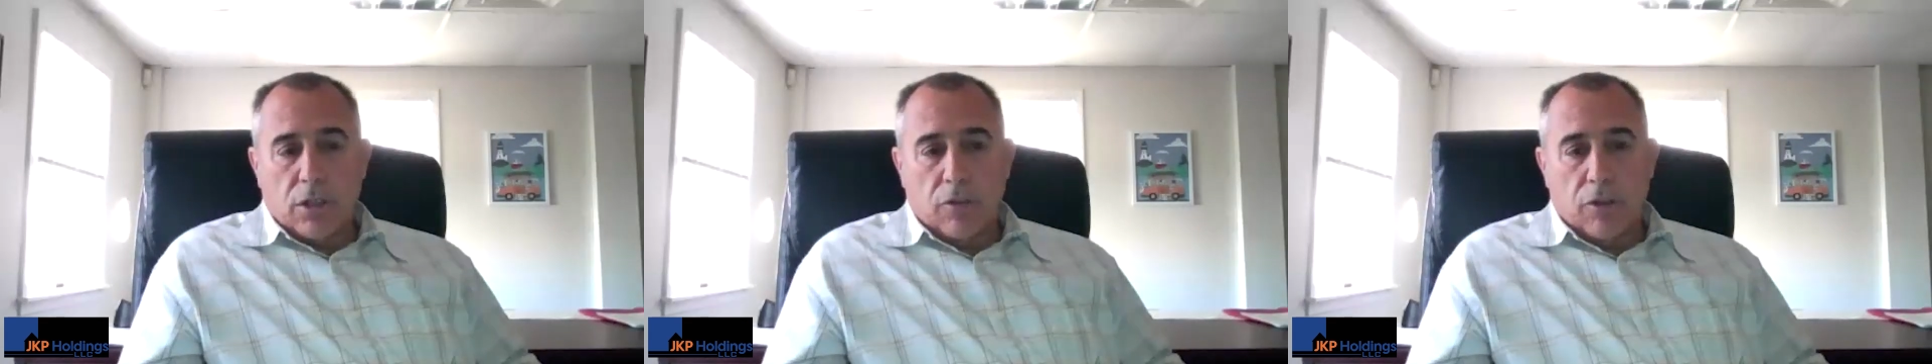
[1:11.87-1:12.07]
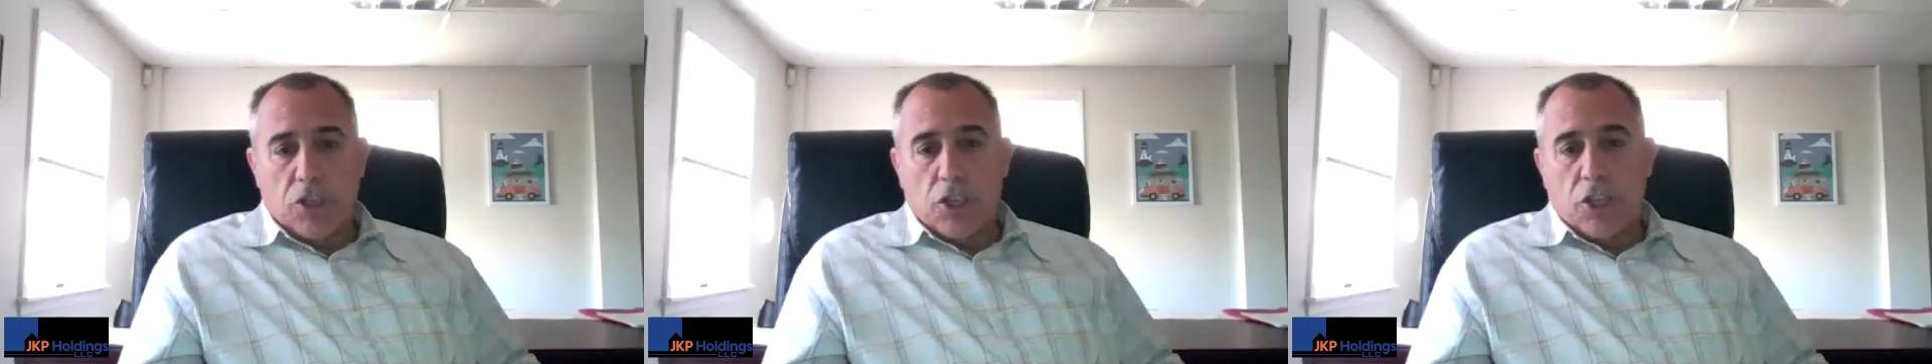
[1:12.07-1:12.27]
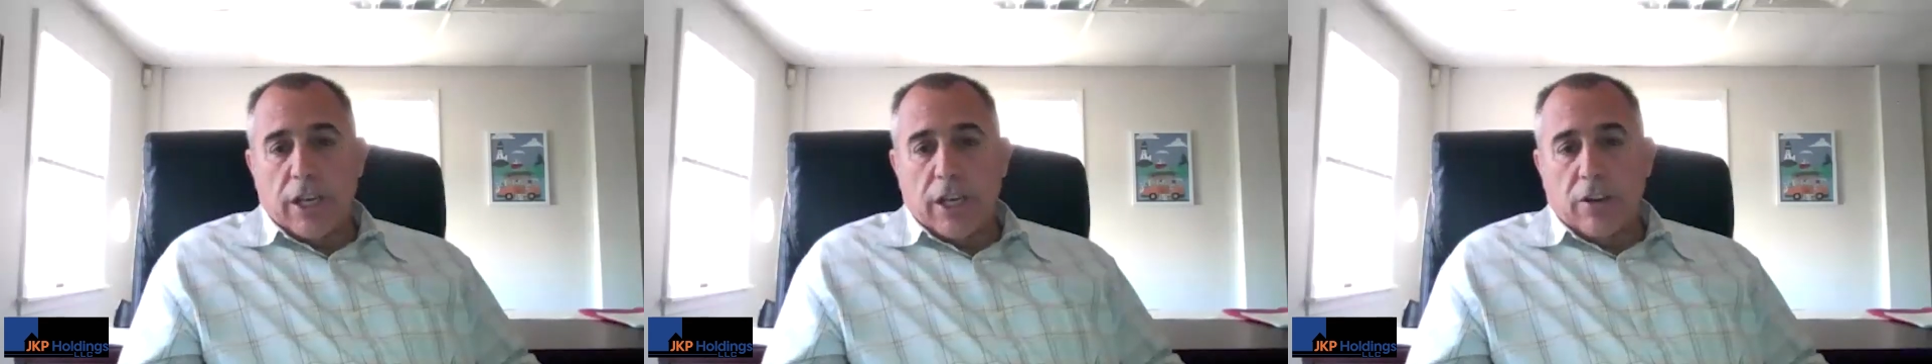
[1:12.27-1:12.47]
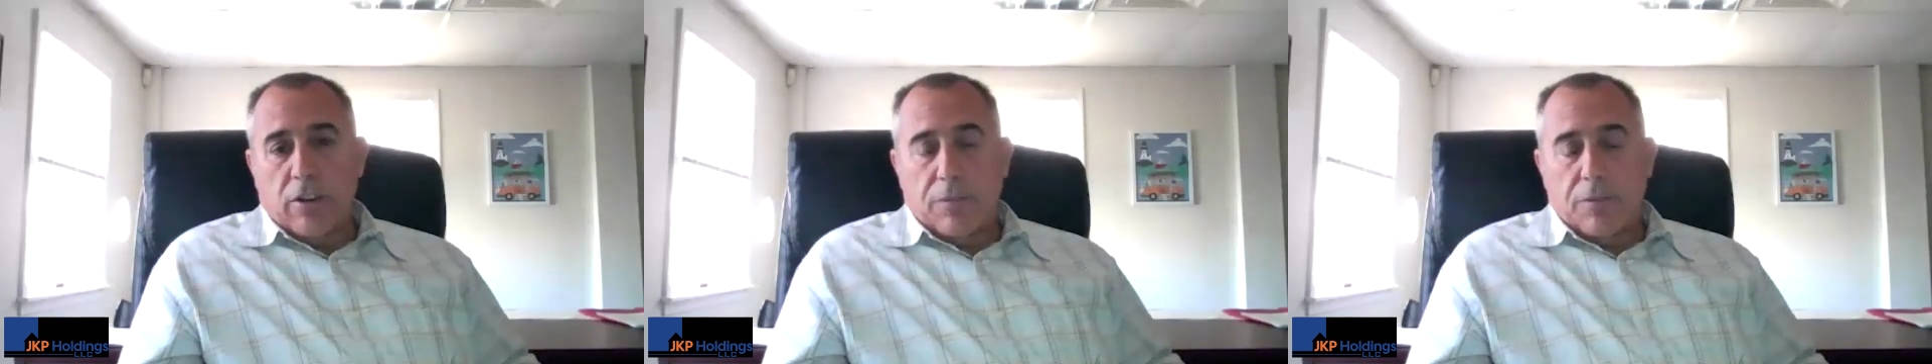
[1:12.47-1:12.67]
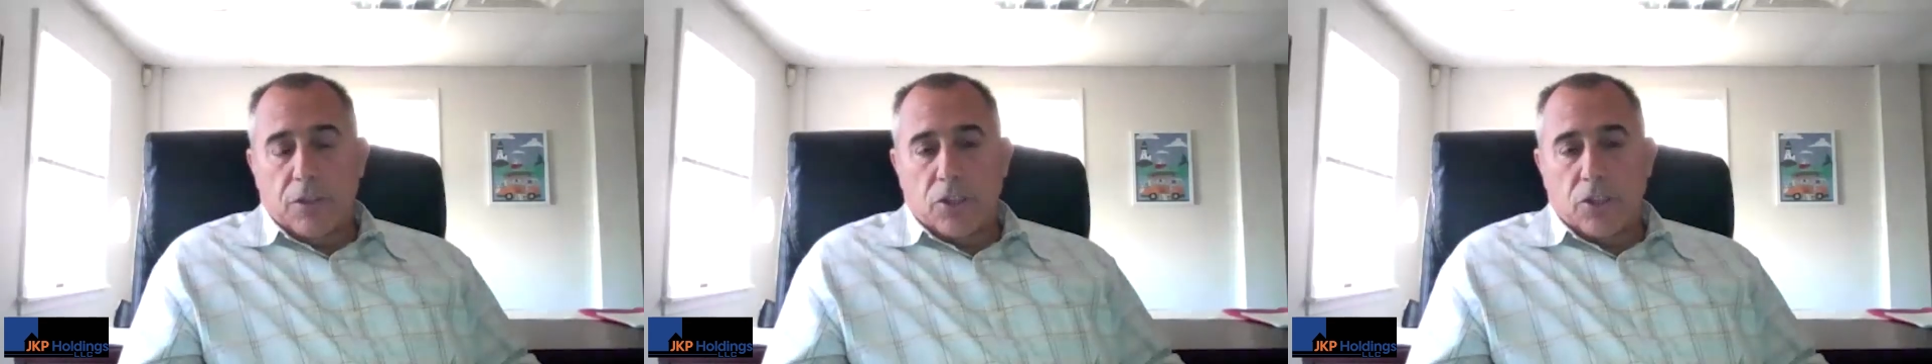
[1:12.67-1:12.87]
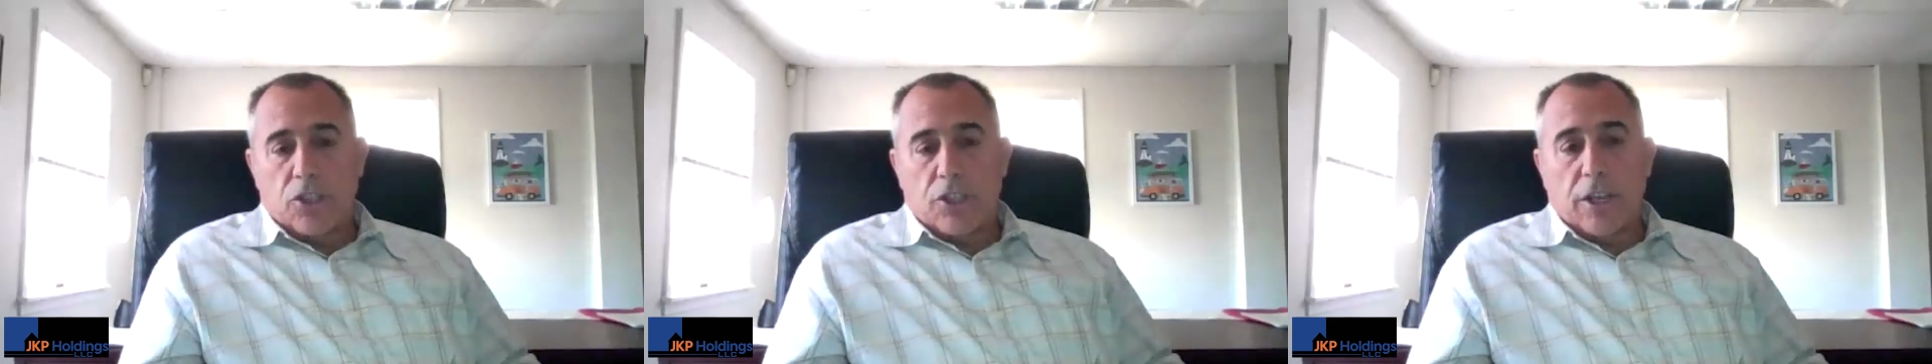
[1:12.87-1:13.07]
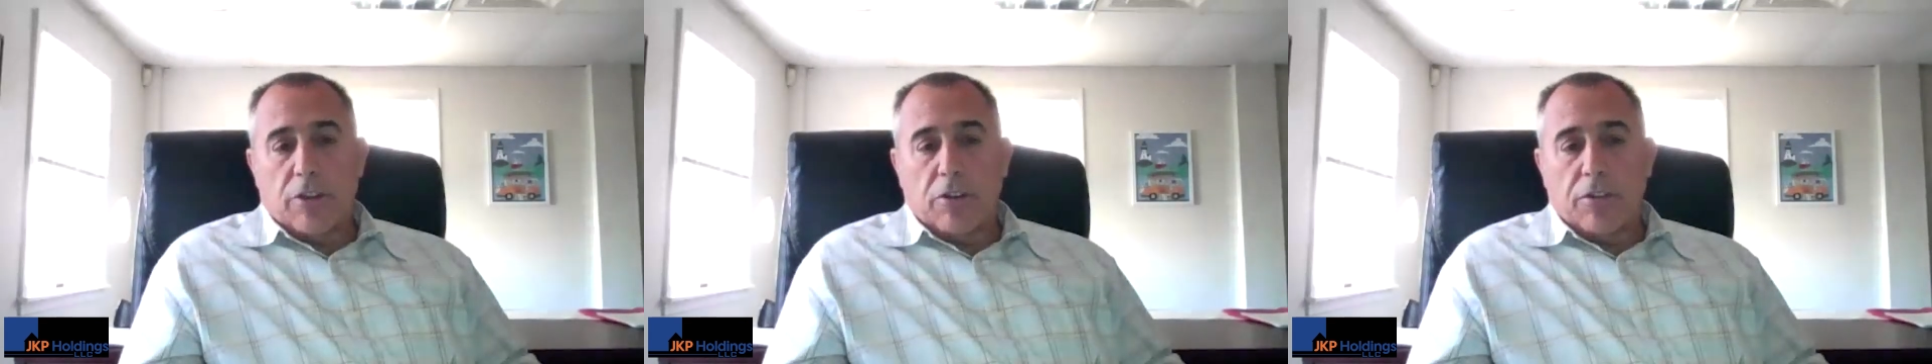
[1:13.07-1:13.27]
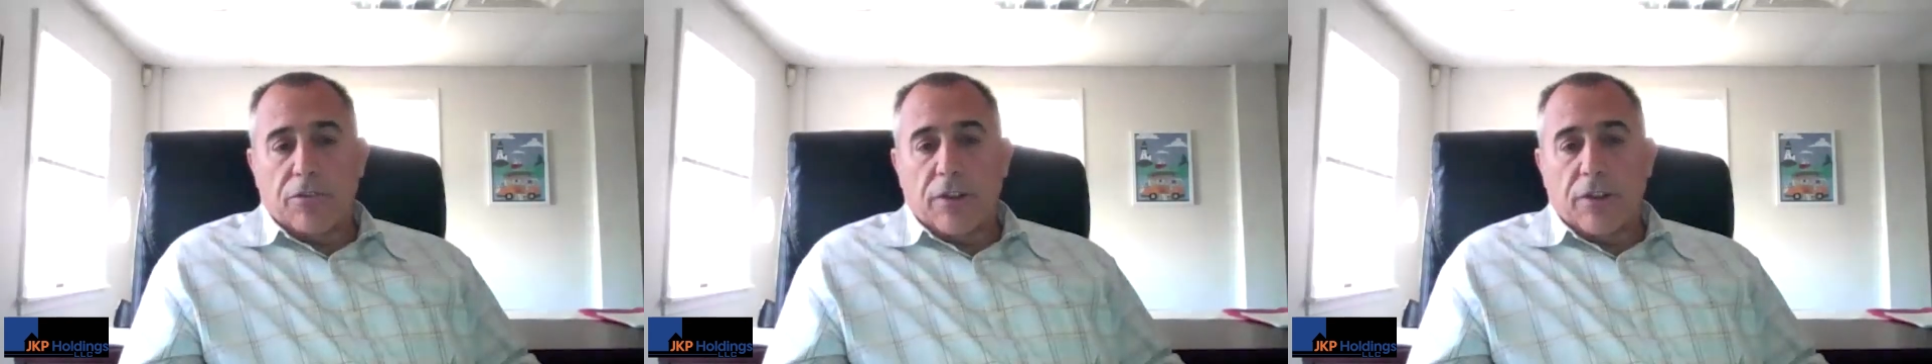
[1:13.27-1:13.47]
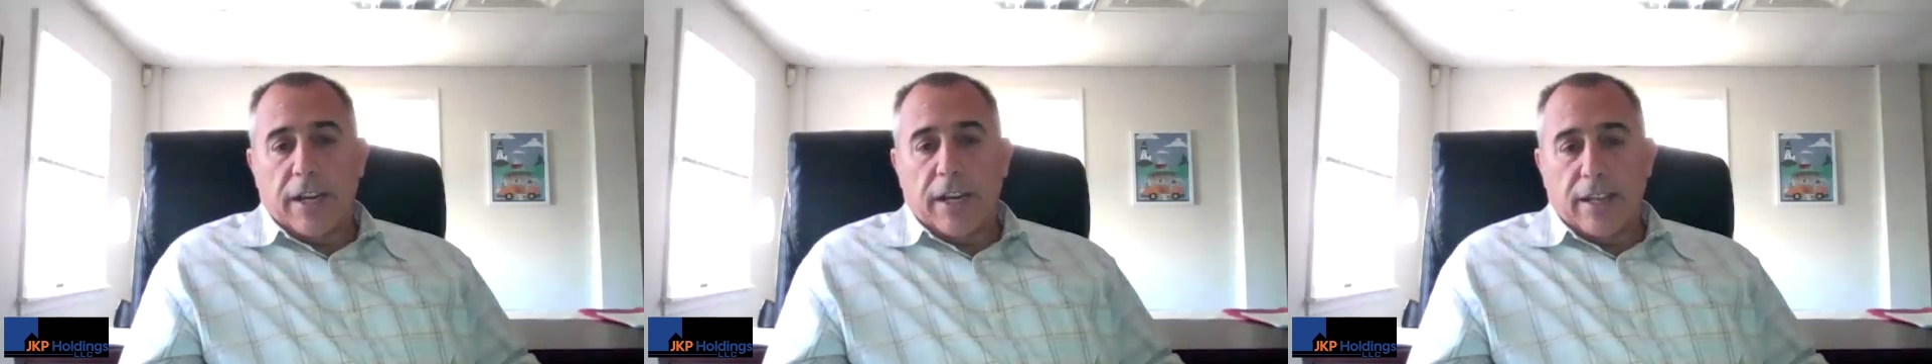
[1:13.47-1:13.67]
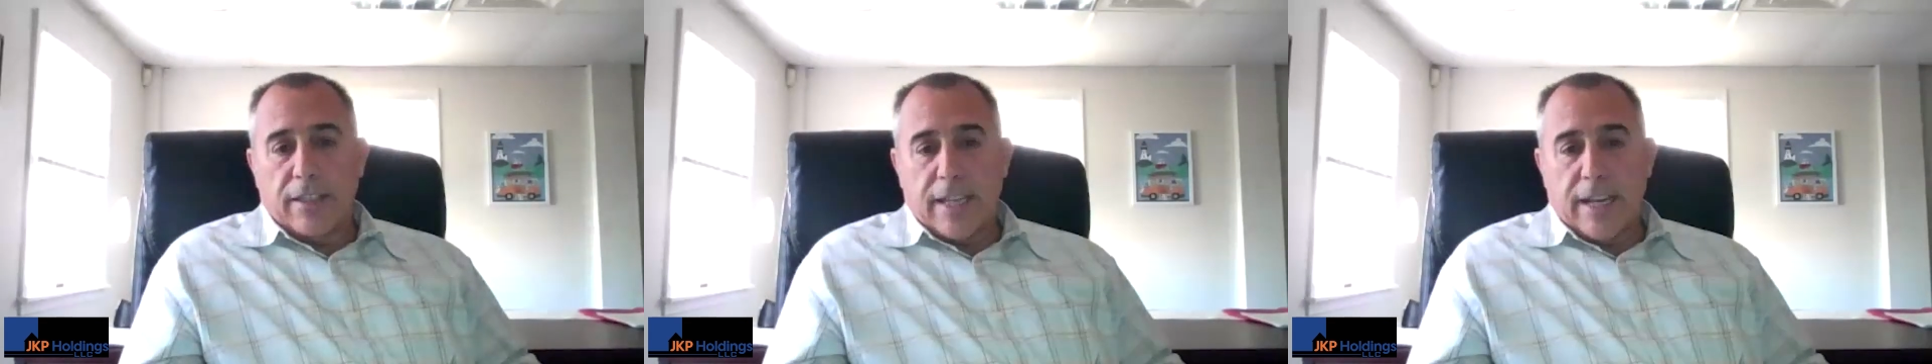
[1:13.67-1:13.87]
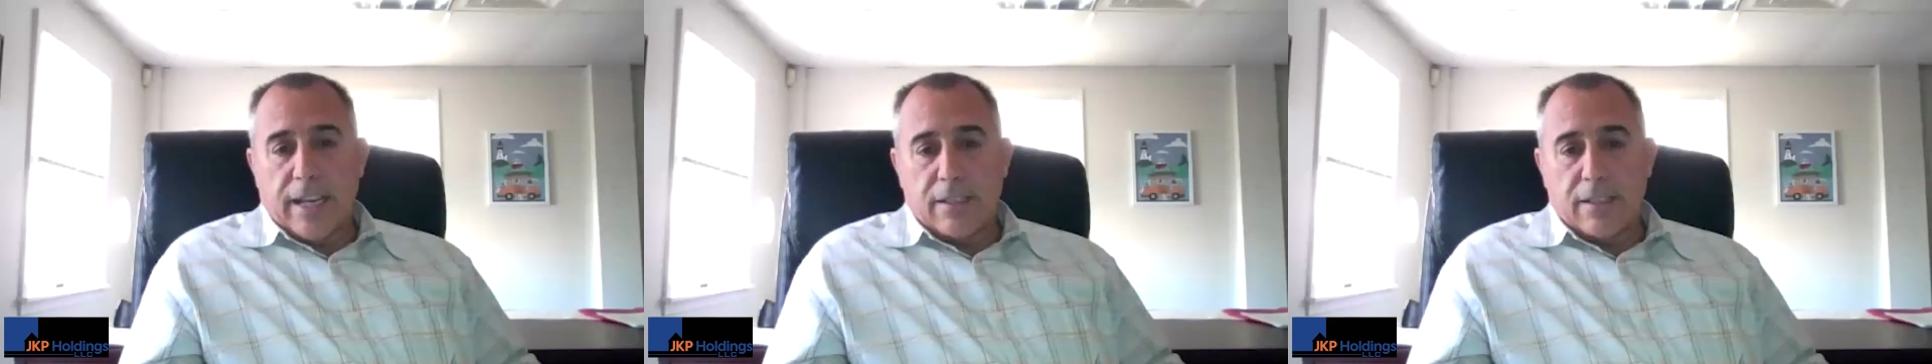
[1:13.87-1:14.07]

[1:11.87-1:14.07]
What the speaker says: originator of just seller finance